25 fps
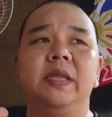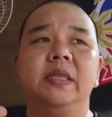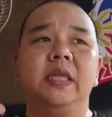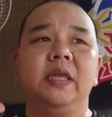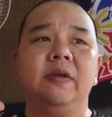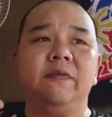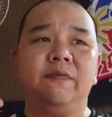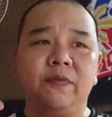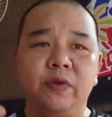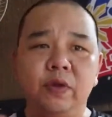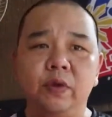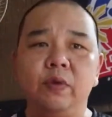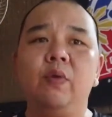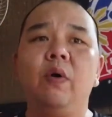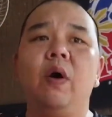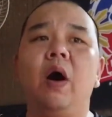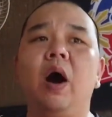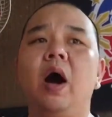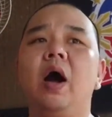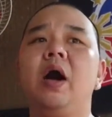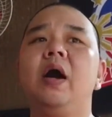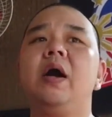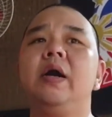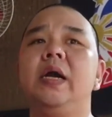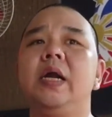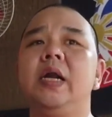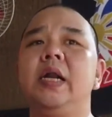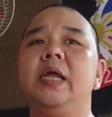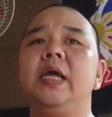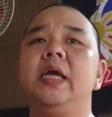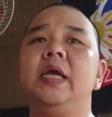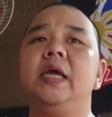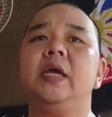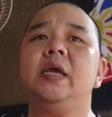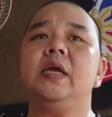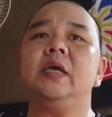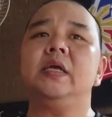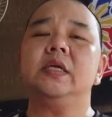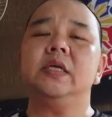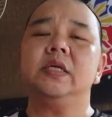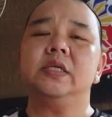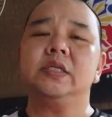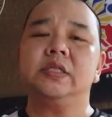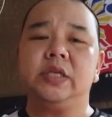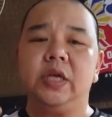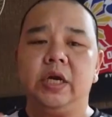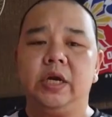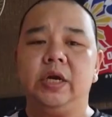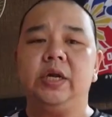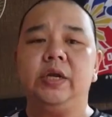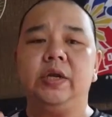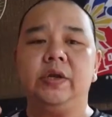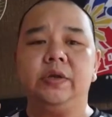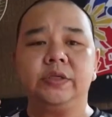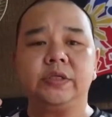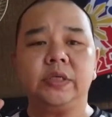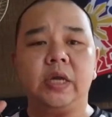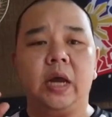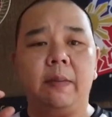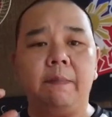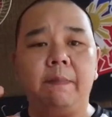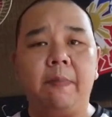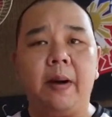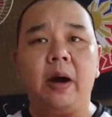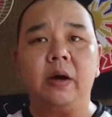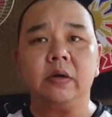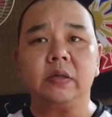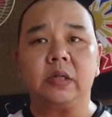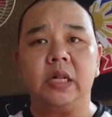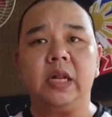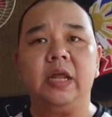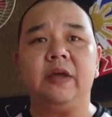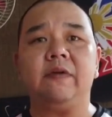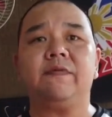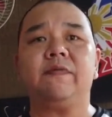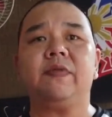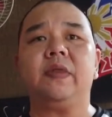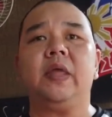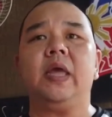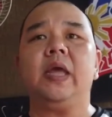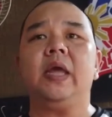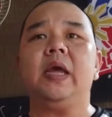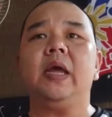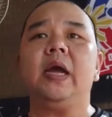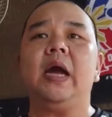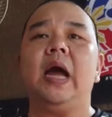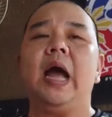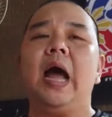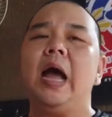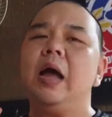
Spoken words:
if you are really serious about lifting,